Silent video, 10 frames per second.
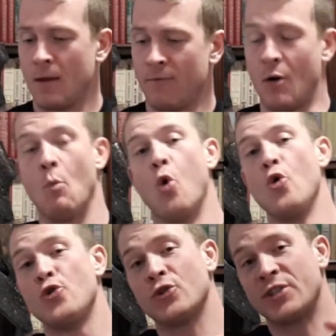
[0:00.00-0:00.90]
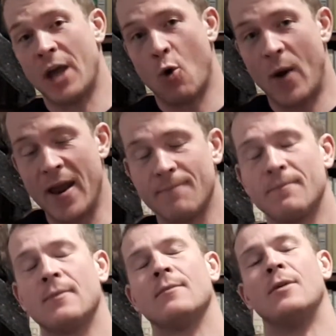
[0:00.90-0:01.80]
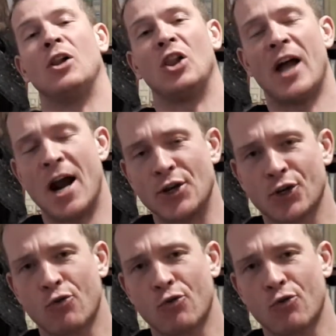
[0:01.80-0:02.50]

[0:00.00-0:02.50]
From who you should stay away? Large